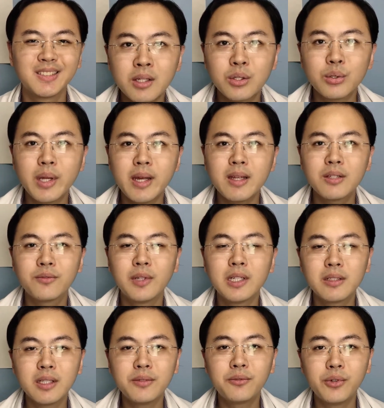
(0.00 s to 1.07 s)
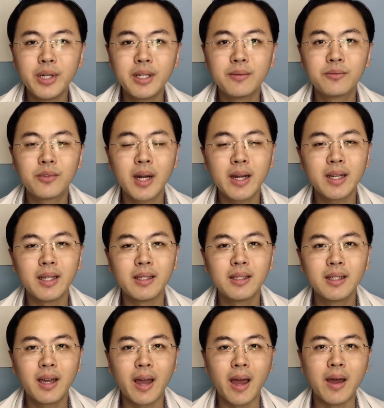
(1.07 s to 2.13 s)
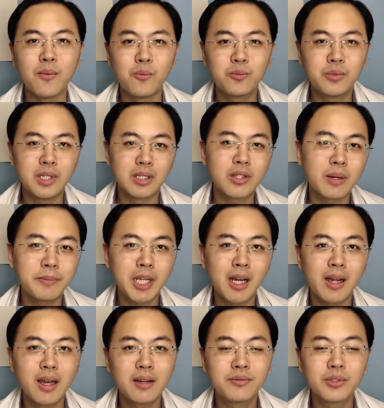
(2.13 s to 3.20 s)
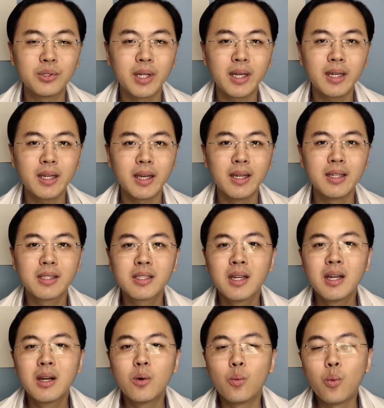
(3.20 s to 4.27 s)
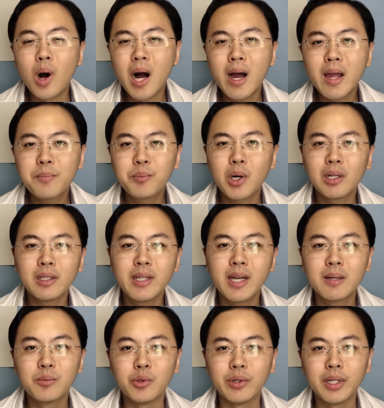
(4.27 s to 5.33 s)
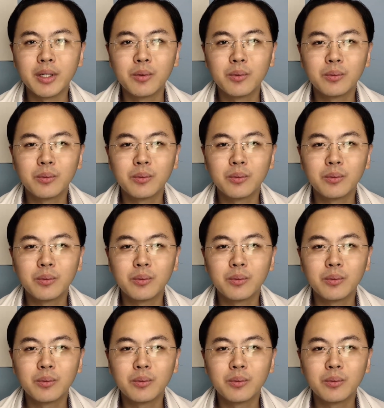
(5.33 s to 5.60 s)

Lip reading: Today is Flirty Freedom Friday, and the topic I have today is why polyamory?